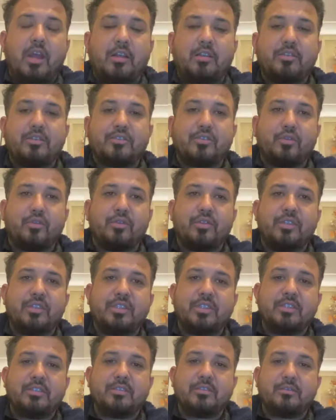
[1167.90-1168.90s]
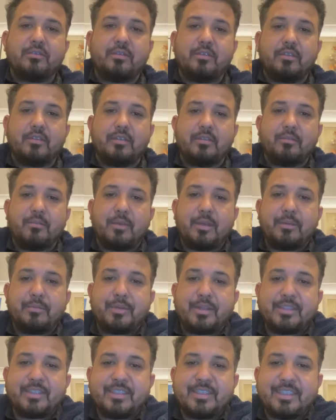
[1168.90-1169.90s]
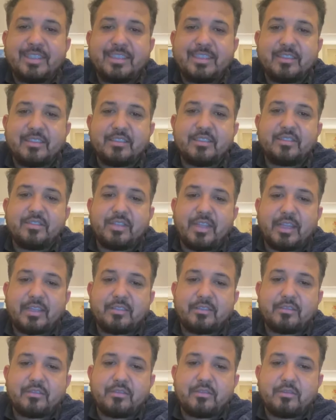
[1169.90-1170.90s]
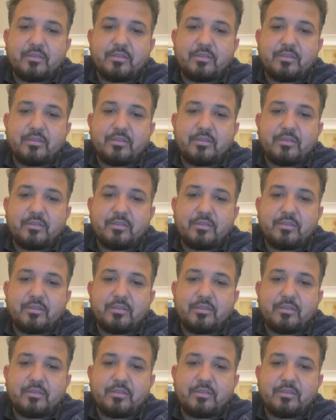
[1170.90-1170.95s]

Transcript: So this is my presentation. Thanks.